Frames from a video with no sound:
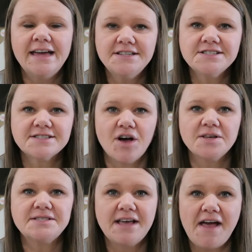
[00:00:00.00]
he just
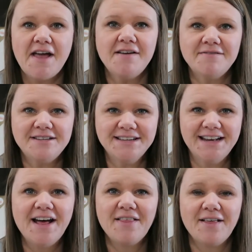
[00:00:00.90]
got saved.
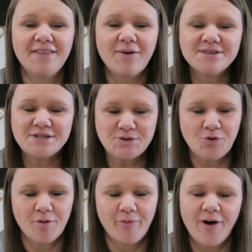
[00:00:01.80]
And I thought that was
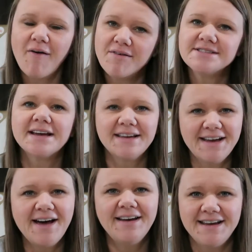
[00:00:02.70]
adorable. I was like,
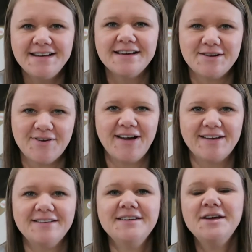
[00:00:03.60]
yeah, he did,
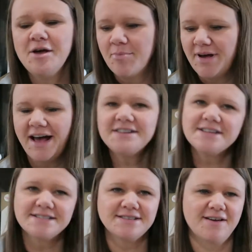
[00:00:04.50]
Reagan. But I
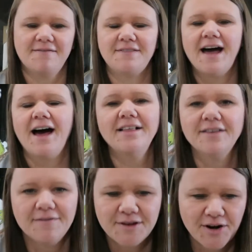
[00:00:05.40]
just love that. I
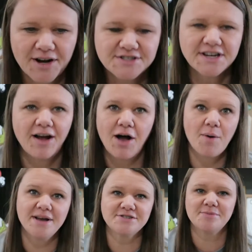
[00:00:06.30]
love the Grinch. And I'll
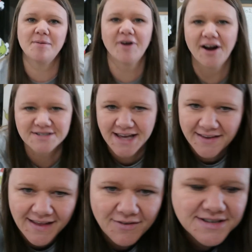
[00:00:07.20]
always remember her
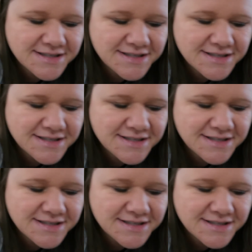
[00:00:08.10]
saying that. It